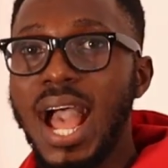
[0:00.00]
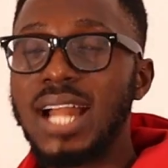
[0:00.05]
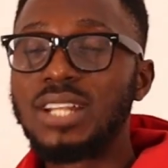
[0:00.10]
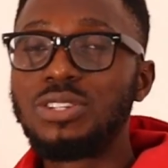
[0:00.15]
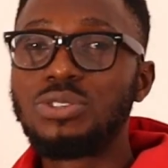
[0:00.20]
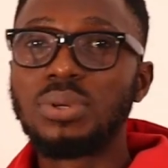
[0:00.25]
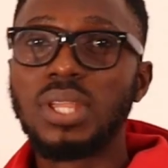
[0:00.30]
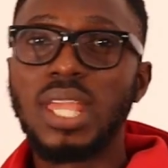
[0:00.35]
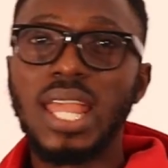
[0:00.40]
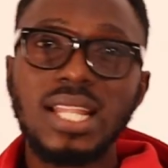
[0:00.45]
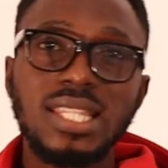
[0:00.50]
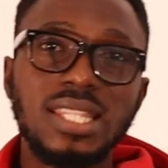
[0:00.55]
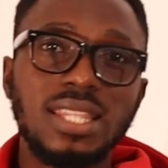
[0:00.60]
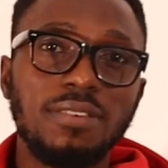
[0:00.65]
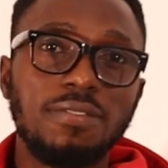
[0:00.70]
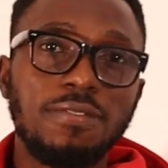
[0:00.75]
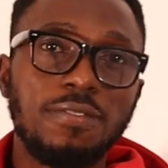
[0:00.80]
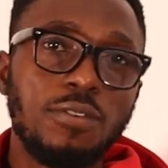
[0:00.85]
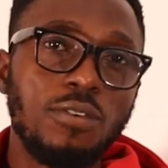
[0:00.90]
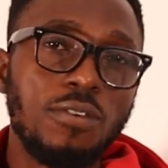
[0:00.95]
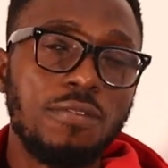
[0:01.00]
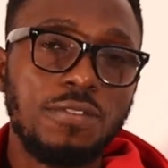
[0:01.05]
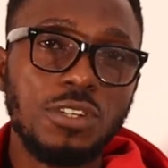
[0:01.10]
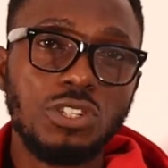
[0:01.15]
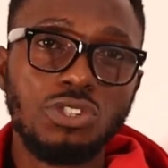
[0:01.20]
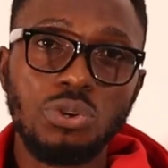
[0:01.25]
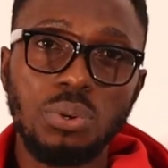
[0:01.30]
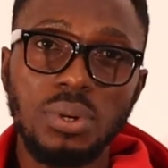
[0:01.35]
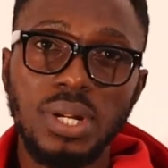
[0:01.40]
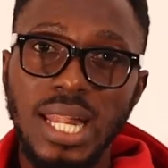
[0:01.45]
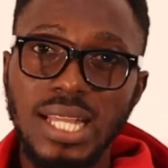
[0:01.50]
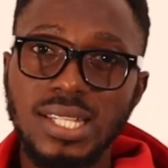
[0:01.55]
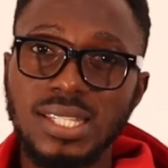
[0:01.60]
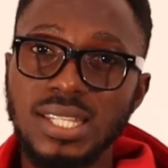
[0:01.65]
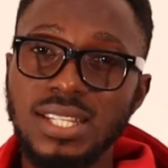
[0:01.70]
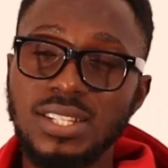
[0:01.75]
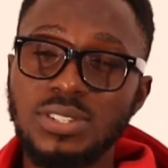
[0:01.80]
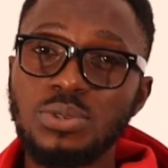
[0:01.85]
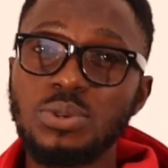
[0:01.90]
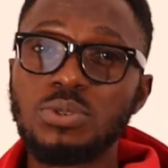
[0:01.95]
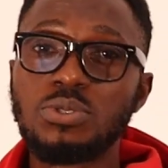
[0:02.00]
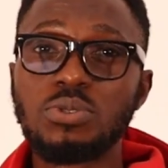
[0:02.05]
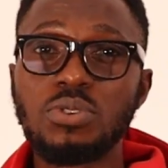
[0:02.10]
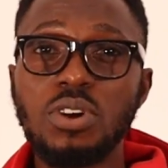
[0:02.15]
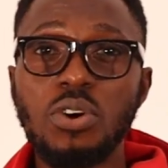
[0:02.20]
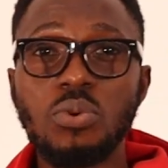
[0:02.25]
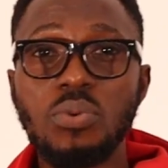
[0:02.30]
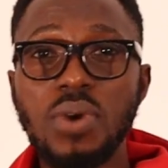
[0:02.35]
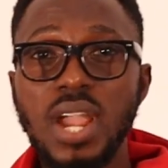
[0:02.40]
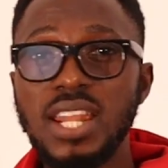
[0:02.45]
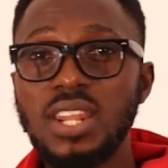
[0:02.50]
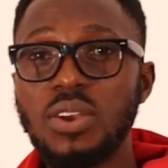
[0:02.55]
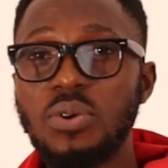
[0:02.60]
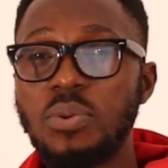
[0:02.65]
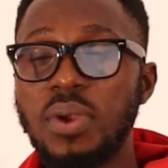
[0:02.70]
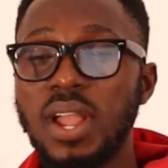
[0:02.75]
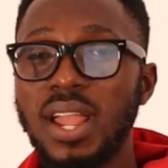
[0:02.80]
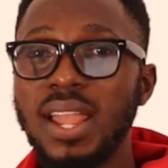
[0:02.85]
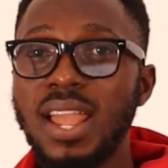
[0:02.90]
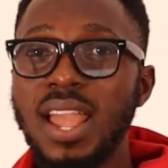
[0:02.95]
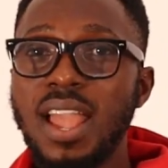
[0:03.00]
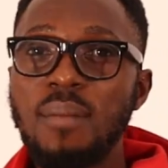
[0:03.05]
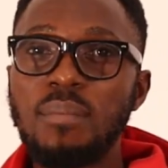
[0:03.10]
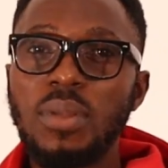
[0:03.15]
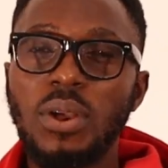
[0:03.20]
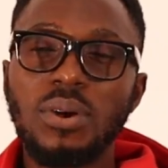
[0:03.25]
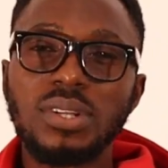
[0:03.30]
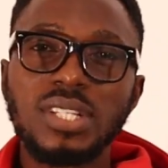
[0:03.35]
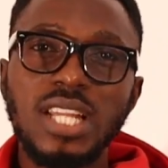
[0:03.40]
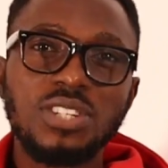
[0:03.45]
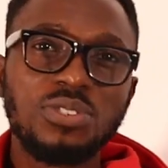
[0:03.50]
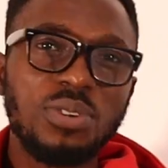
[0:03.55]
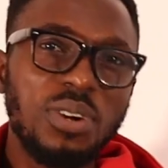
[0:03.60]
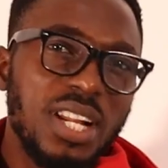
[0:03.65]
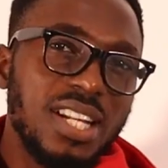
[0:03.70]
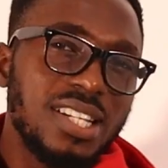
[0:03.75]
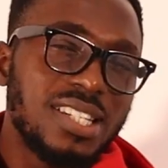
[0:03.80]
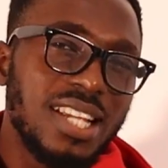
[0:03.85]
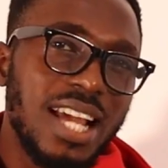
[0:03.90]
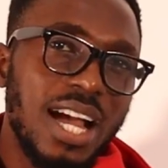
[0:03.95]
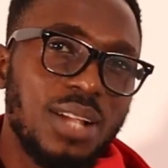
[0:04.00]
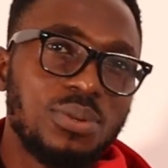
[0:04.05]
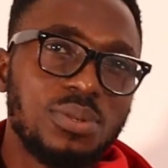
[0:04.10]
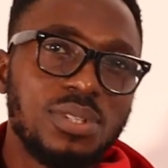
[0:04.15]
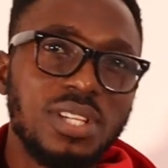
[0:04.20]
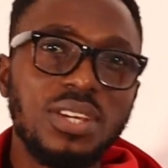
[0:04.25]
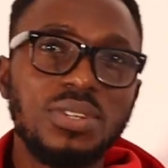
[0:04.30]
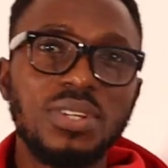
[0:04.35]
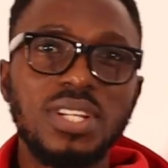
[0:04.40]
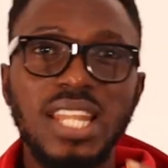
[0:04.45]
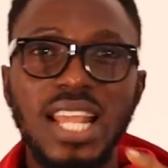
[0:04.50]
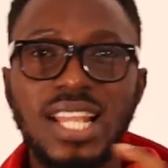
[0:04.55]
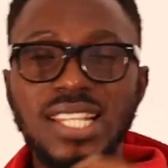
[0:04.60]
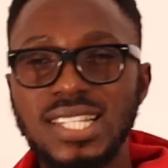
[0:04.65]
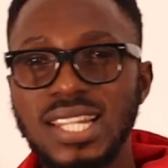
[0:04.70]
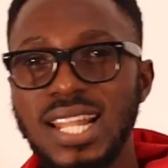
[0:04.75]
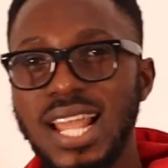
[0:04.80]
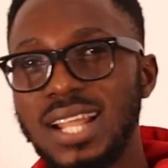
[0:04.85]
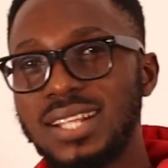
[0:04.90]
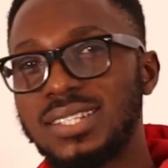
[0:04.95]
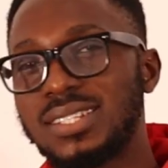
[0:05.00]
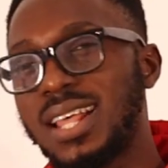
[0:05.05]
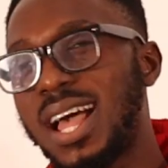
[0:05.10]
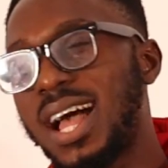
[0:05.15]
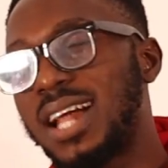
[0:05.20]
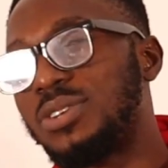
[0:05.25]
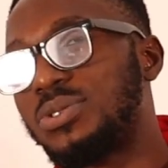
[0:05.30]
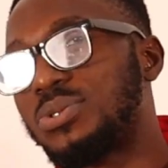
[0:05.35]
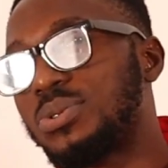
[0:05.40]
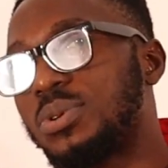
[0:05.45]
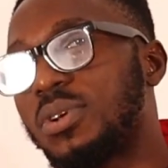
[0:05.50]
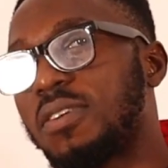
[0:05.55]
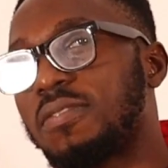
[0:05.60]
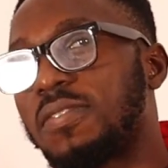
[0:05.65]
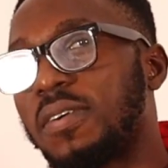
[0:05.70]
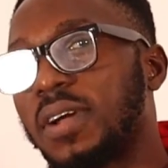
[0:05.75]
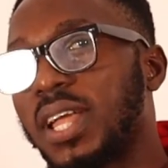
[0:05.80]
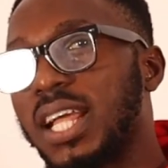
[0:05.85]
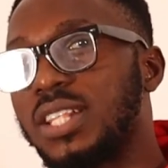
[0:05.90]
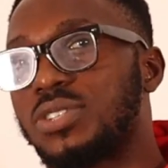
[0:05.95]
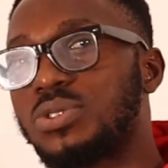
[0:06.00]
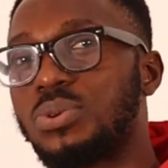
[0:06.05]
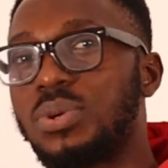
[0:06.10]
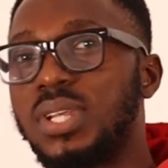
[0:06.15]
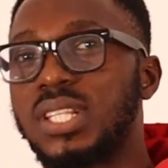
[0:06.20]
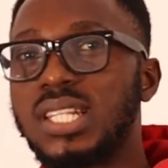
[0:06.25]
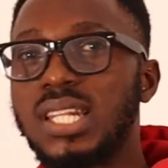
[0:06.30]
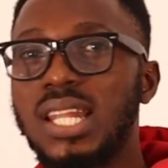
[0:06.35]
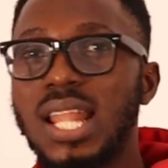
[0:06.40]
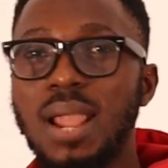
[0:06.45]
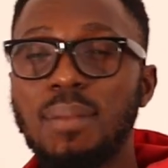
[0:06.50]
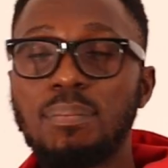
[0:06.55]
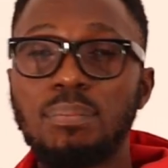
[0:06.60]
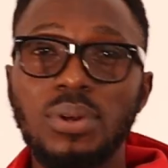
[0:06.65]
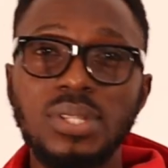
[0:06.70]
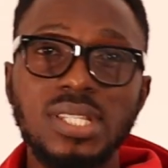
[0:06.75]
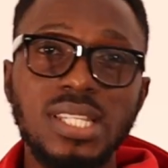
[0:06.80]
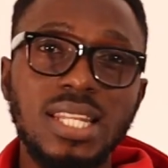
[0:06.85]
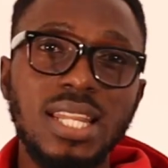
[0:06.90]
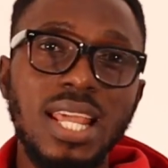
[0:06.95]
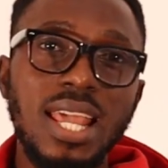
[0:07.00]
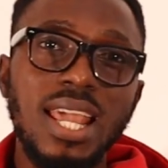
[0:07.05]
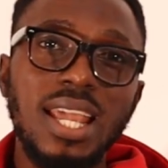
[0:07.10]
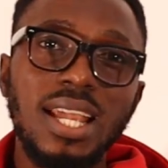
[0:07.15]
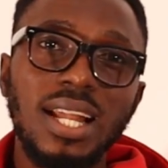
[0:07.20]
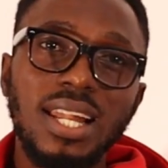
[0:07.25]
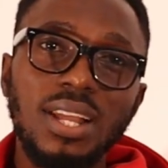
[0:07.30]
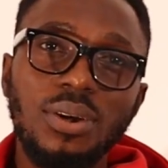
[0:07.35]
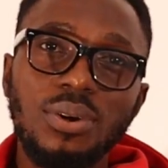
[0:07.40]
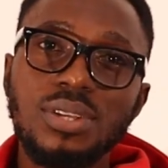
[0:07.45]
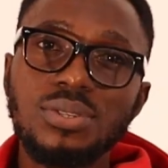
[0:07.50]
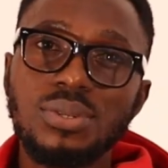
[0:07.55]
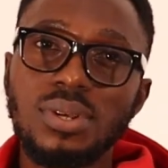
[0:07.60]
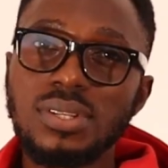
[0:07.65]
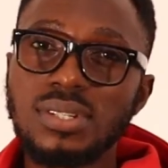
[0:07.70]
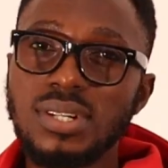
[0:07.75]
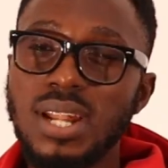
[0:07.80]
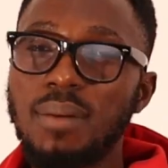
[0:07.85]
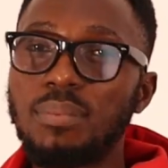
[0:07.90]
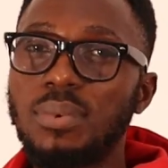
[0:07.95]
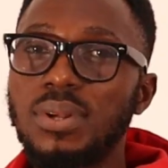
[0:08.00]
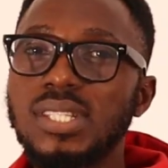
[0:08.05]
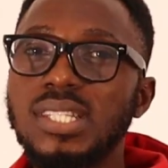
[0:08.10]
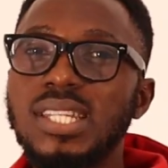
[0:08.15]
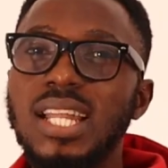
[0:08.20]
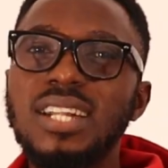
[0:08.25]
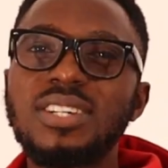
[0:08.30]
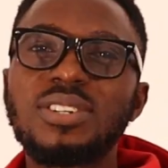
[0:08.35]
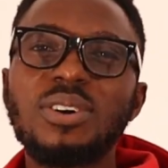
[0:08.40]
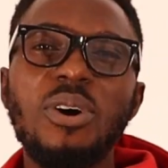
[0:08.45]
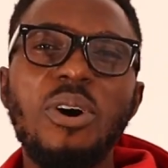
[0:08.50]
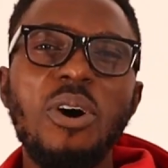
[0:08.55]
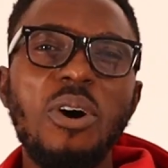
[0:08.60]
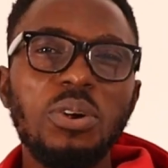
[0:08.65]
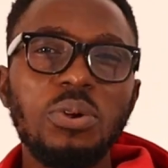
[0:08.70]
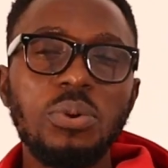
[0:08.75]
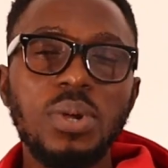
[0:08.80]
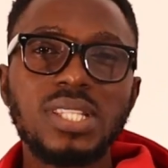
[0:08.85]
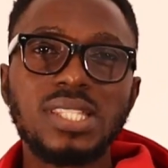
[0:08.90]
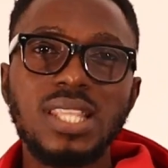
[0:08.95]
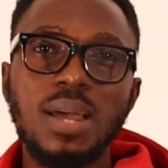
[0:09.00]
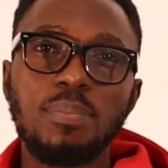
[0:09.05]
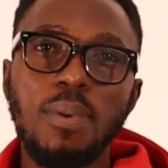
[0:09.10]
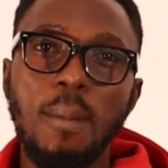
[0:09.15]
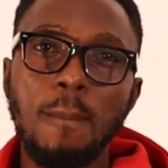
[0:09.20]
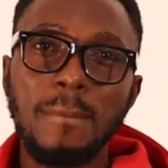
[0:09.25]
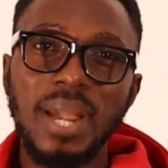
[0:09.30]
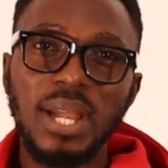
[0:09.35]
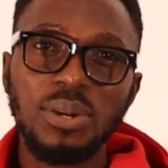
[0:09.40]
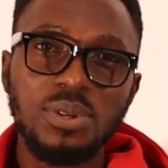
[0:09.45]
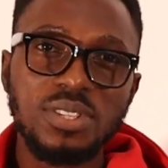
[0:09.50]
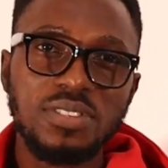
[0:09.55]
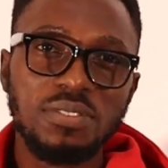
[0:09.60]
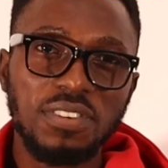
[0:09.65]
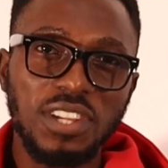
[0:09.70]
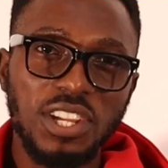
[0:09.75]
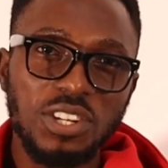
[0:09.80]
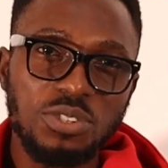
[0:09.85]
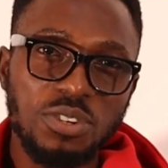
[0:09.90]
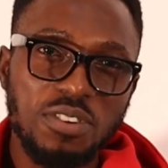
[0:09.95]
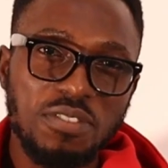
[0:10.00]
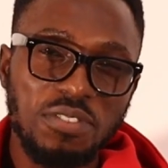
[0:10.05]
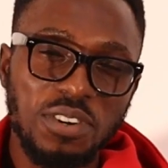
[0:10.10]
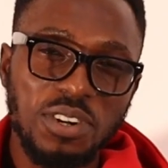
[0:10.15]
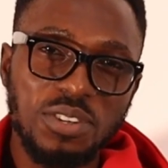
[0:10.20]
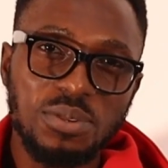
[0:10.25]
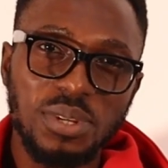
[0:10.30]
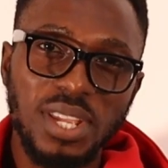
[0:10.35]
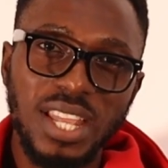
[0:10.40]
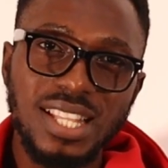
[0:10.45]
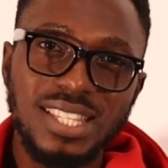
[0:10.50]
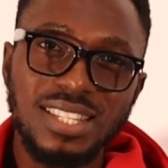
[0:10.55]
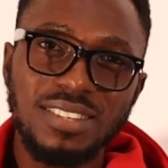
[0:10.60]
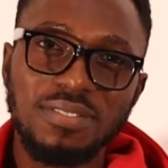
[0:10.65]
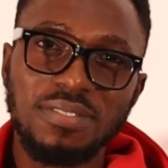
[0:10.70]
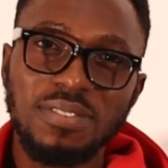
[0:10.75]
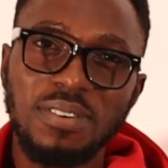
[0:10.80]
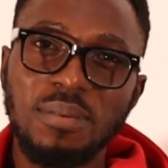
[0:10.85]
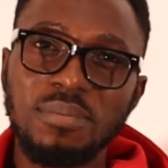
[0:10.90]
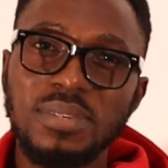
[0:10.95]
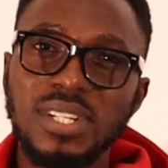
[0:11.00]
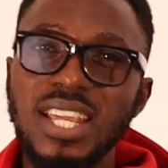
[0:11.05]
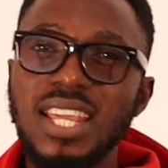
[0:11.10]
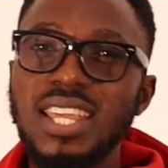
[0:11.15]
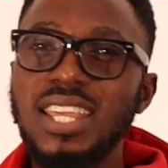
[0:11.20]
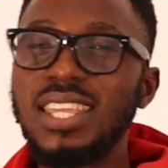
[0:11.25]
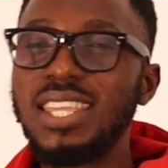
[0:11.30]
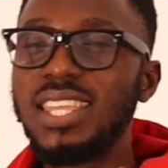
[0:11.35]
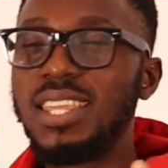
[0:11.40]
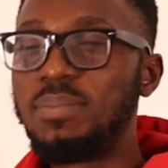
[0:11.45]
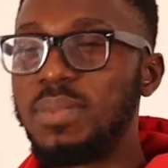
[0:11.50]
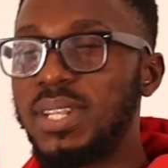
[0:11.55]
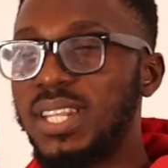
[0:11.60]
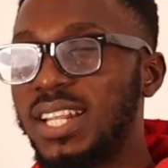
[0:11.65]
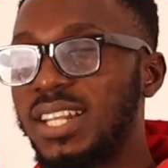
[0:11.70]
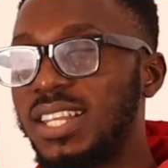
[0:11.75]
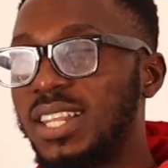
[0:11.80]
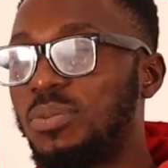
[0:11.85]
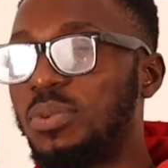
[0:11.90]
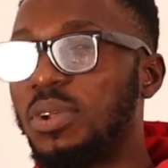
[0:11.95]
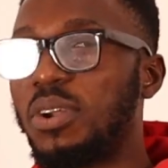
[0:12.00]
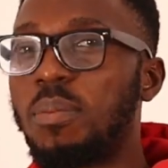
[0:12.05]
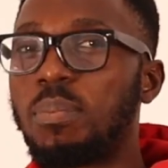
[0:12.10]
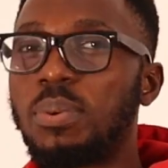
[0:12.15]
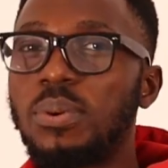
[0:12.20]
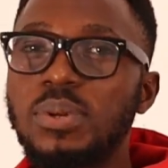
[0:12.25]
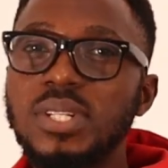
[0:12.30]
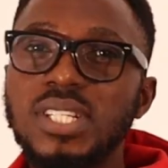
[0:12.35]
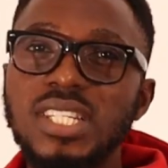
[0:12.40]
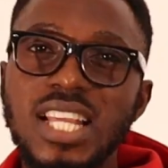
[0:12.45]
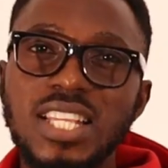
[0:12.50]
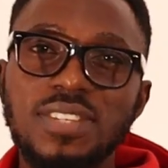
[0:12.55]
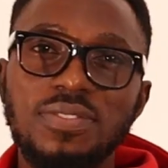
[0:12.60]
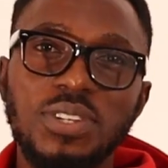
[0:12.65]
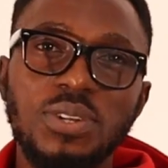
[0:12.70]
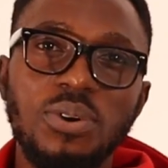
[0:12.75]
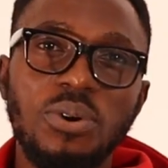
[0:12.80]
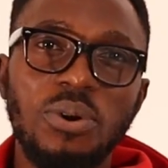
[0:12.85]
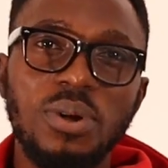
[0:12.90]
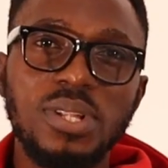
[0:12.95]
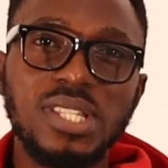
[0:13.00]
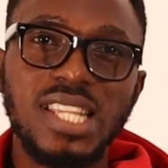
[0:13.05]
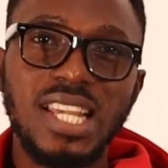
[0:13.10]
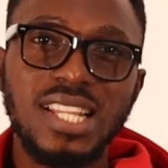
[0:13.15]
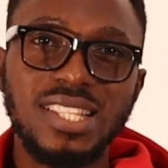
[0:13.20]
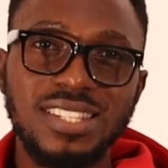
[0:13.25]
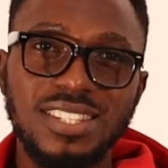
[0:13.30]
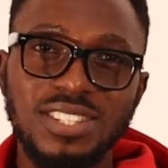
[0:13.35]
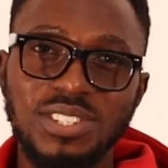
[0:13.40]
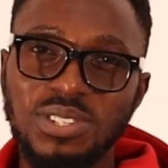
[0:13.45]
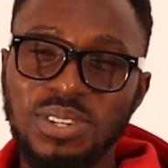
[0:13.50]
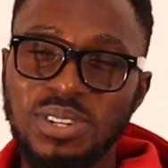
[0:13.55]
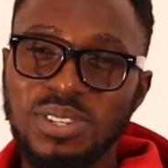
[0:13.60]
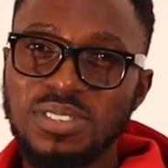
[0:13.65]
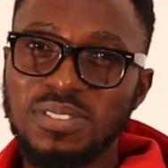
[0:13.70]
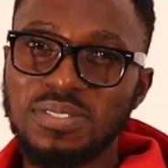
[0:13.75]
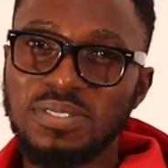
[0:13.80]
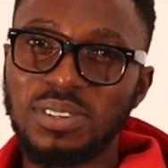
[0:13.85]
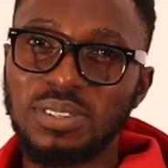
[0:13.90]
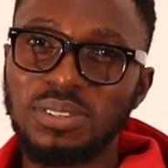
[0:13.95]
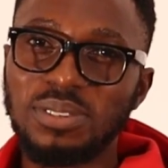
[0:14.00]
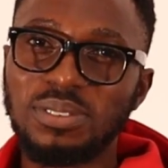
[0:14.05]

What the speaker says: and you get the full video lesson. So do not go anywhere, because I strongly desire to see you in the next slides. And do not forget to hit the like button, click on the subscribe button, and always tap on bell notification for you to get informed immediately we upload the next video content just for